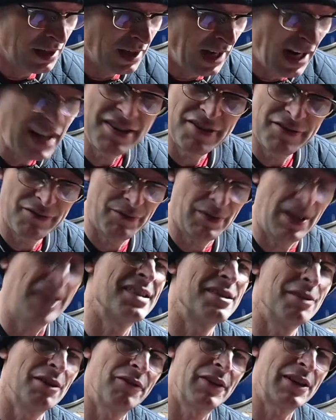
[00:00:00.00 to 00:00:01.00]
Actually,
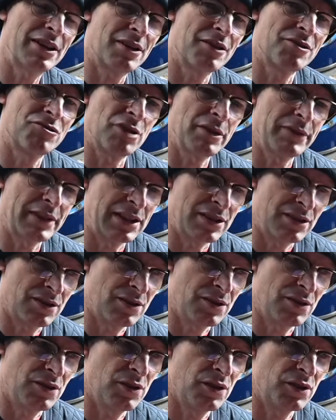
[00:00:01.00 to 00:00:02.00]
no, I found I was driving
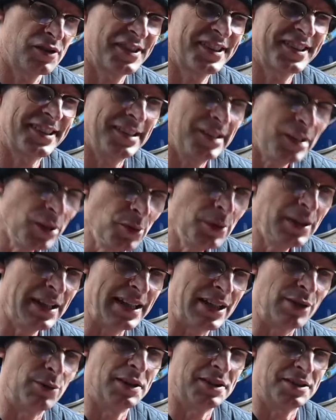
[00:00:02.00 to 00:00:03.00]
it
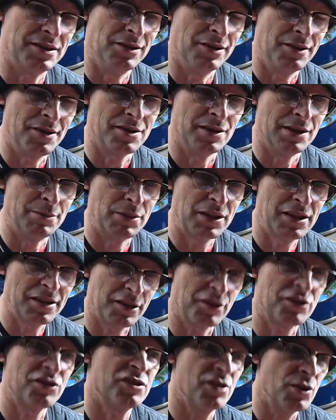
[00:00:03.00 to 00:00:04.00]
slowly quite a lot of the time because I
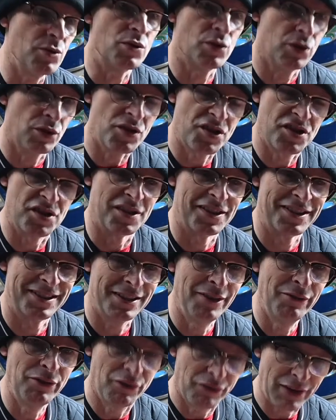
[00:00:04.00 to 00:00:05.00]
was so conscious
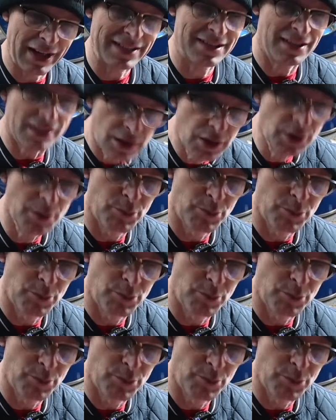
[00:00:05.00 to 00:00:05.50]
of the fact it could